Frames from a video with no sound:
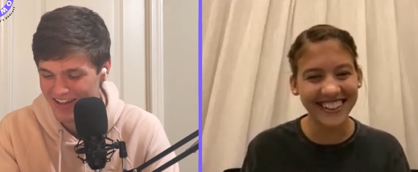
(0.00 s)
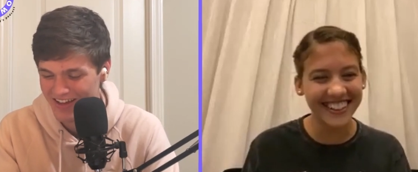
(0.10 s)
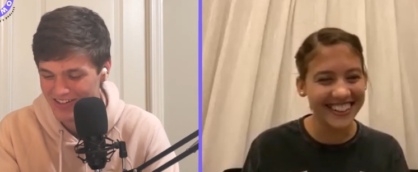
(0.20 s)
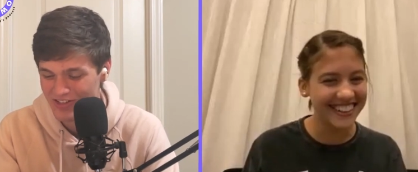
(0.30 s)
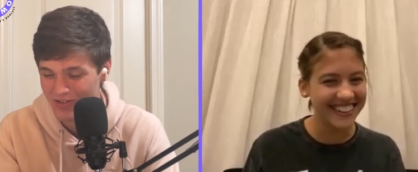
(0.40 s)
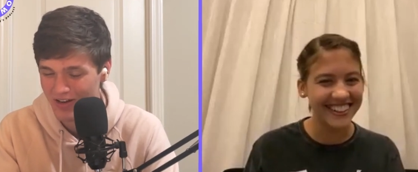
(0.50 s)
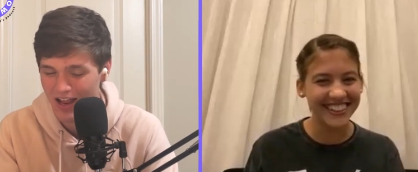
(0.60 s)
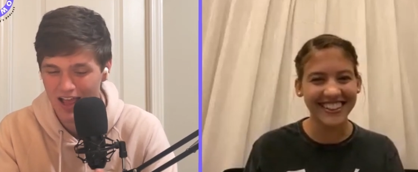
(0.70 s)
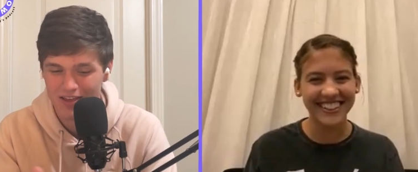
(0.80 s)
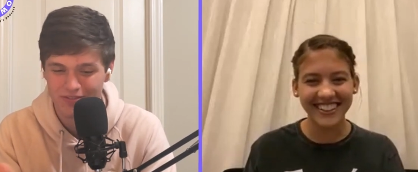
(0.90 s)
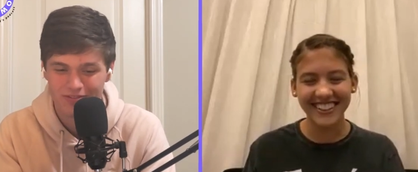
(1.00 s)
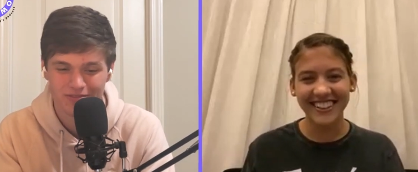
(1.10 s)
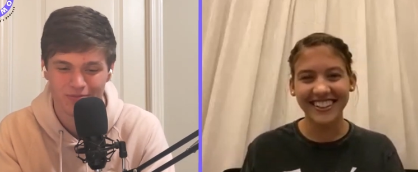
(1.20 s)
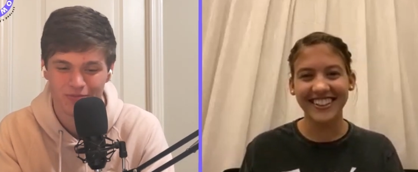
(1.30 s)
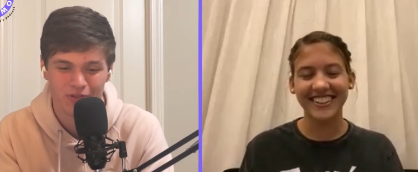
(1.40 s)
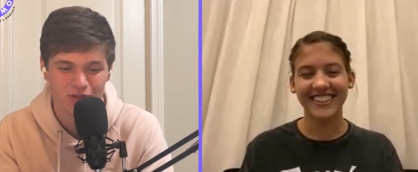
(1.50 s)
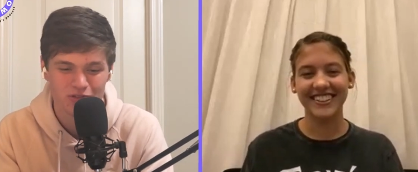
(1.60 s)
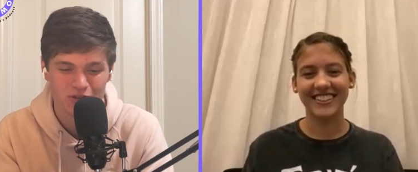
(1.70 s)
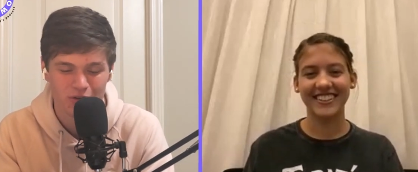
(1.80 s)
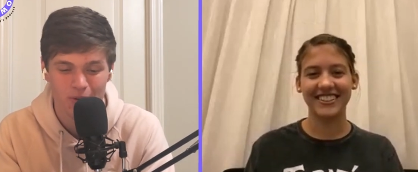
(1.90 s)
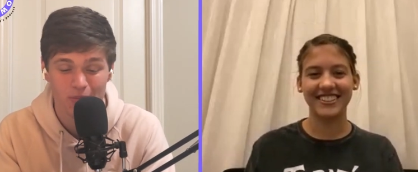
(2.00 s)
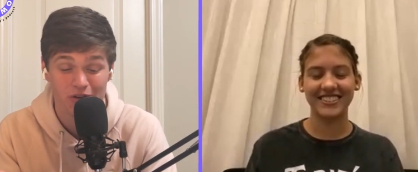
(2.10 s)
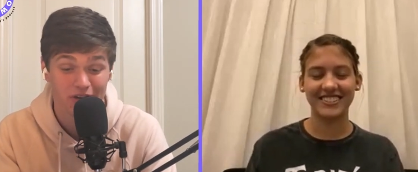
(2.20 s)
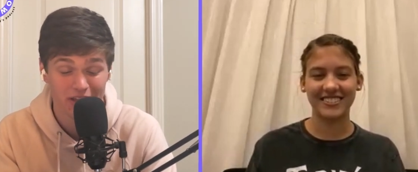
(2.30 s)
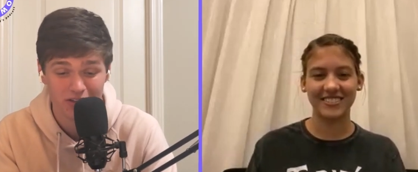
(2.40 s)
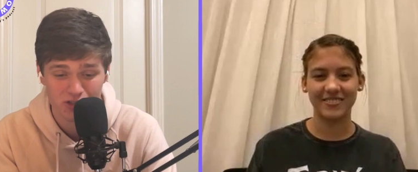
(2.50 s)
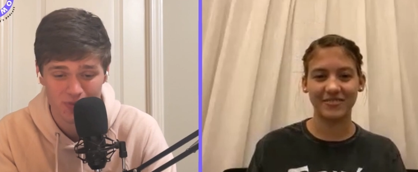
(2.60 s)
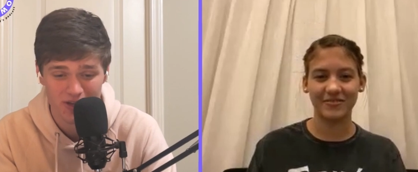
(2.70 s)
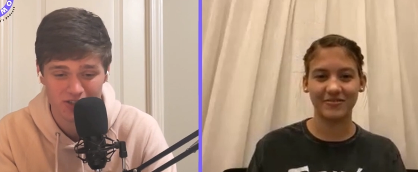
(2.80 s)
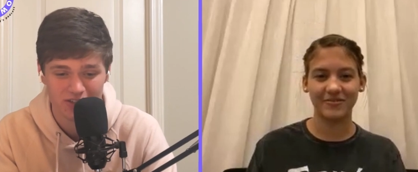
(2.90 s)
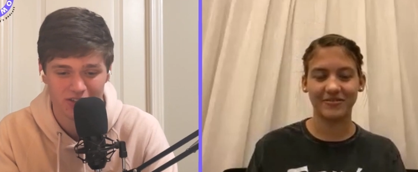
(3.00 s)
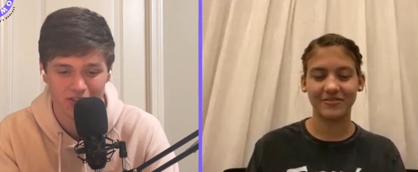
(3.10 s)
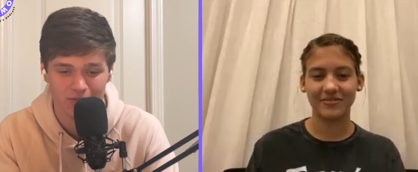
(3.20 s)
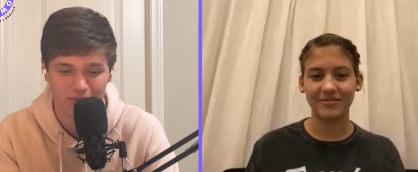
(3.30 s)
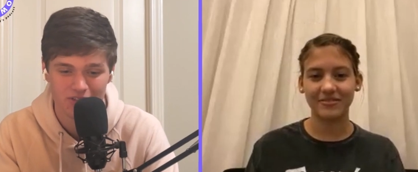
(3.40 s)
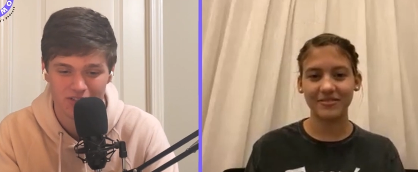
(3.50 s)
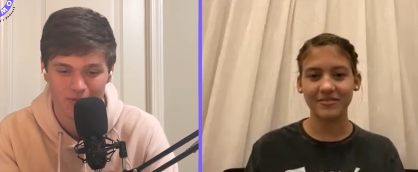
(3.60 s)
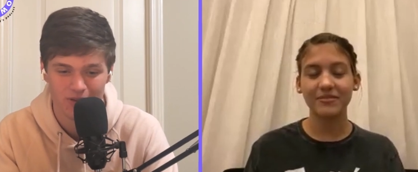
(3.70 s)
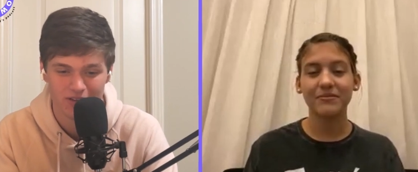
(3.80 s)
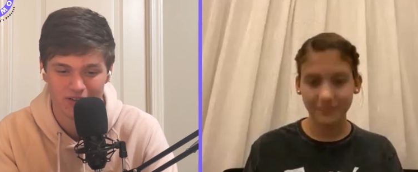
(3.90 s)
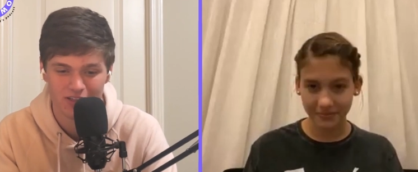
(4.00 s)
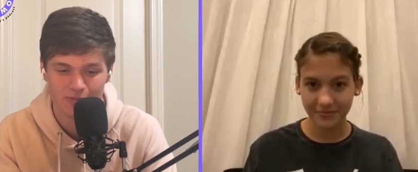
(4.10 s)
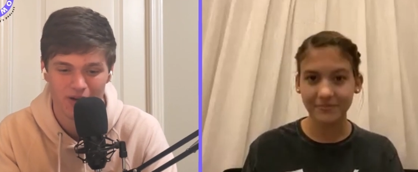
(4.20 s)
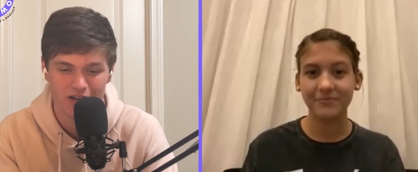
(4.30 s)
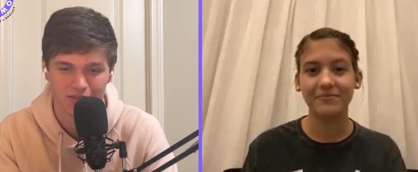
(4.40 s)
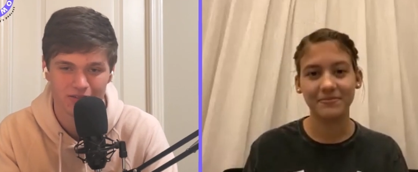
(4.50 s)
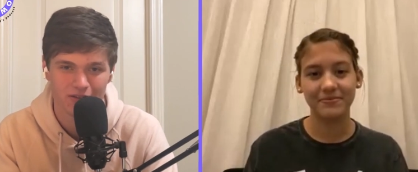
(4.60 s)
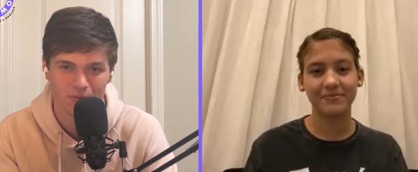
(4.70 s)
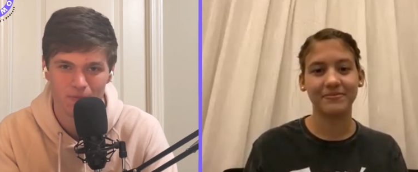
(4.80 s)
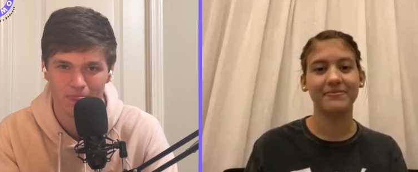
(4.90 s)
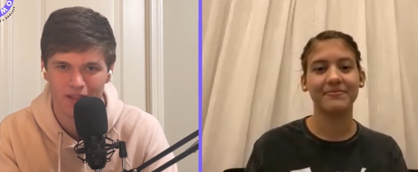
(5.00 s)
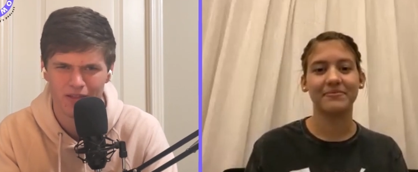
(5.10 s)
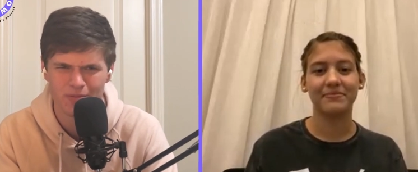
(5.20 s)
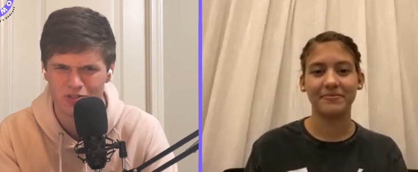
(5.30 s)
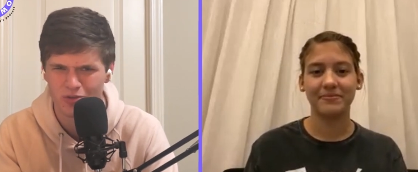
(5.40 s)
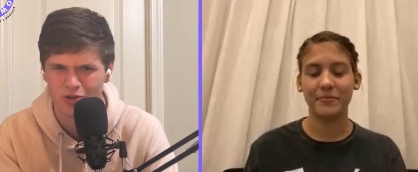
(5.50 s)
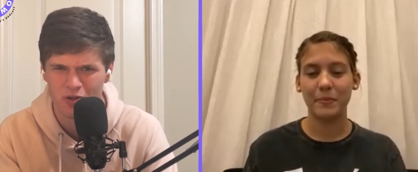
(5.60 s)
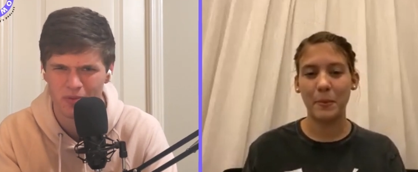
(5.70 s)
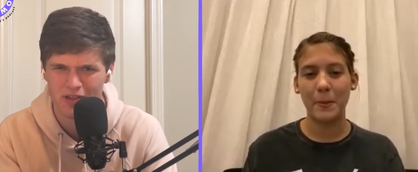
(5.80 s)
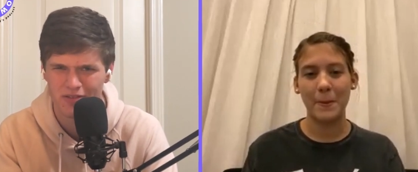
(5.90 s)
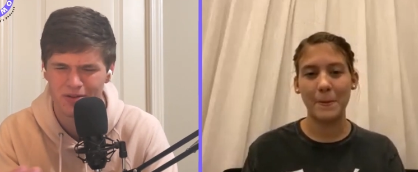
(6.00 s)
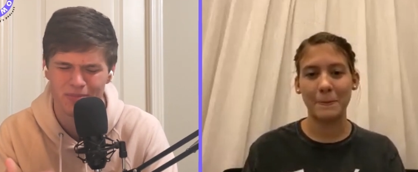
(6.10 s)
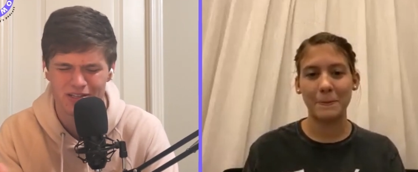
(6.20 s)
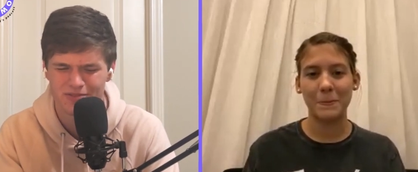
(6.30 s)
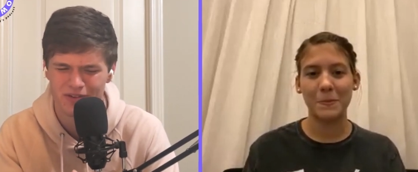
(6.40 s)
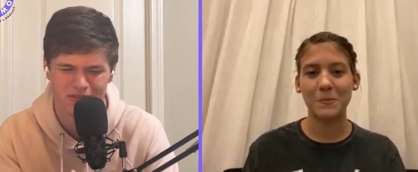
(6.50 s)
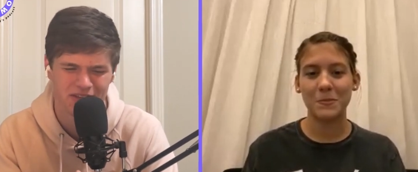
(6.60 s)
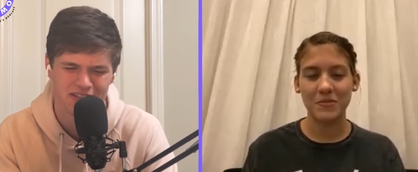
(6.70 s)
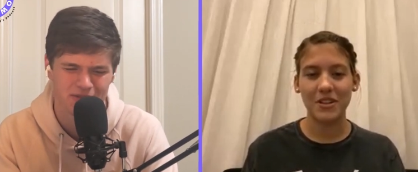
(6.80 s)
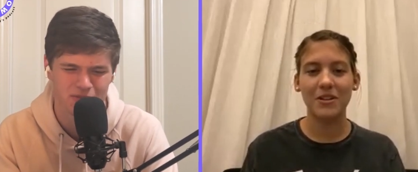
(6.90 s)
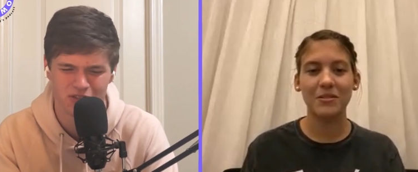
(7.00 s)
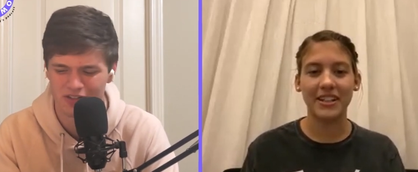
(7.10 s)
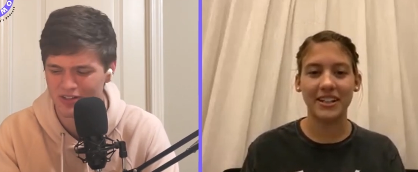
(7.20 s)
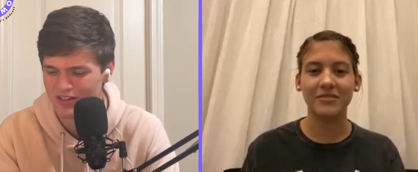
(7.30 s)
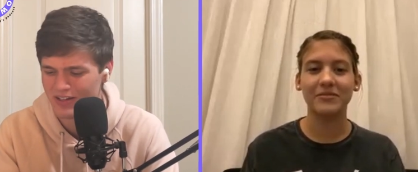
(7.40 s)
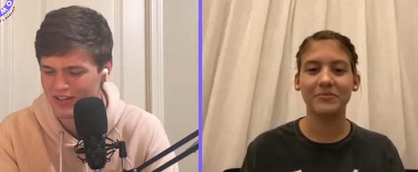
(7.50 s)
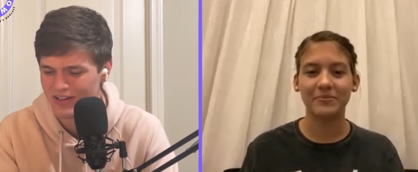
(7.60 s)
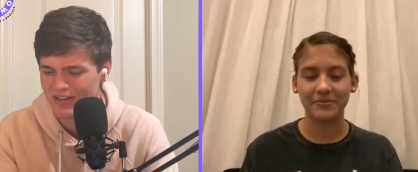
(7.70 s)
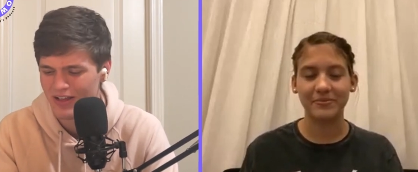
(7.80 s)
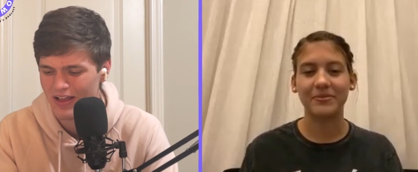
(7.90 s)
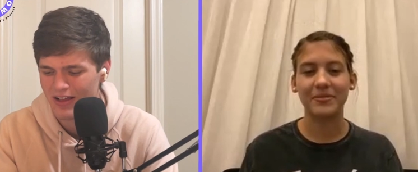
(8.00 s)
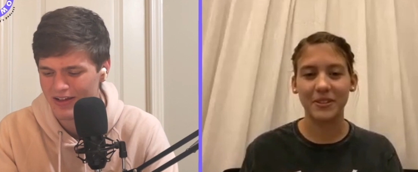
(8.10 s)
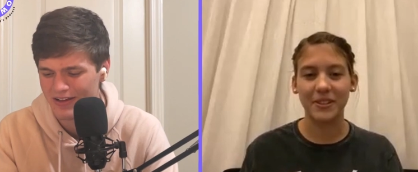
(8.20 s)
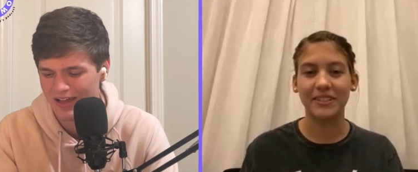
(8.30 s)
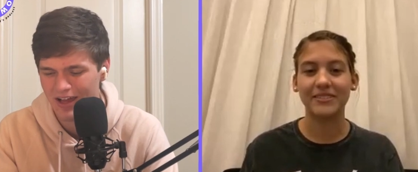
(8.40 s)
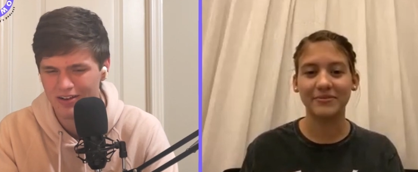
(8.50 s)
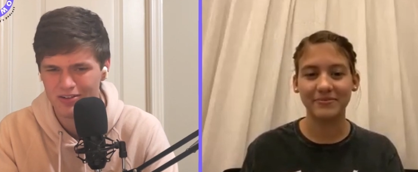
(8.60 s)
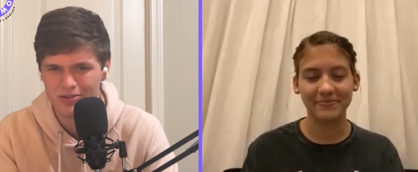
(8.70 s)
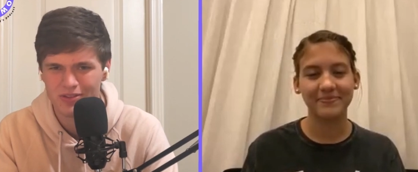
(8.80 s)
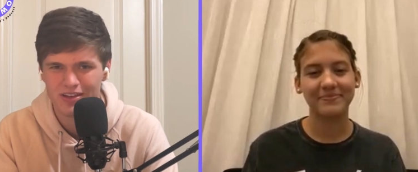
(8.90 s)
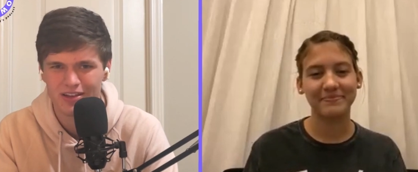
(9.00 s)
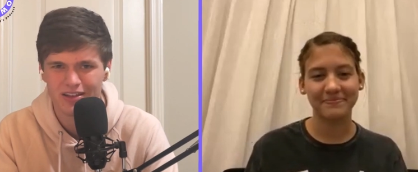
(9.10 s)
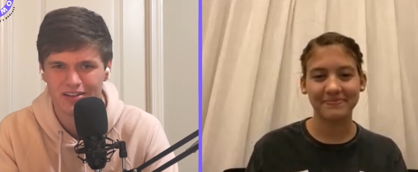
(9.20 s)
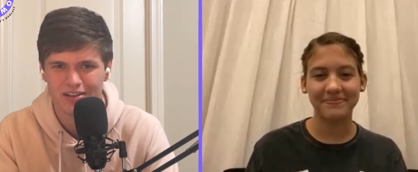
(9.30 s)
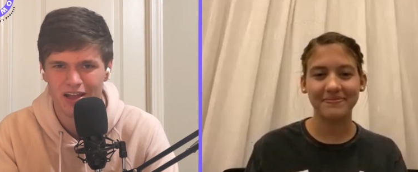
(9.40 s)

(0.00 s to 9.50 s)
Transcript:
Speaker 1: Uh, so if for those who don't remember, you're an English major, which I mean, inspired from I think Mr. Koya Bleed and a mix of other things, oh, I'm sure. Oh, yeah. uh, how do you think?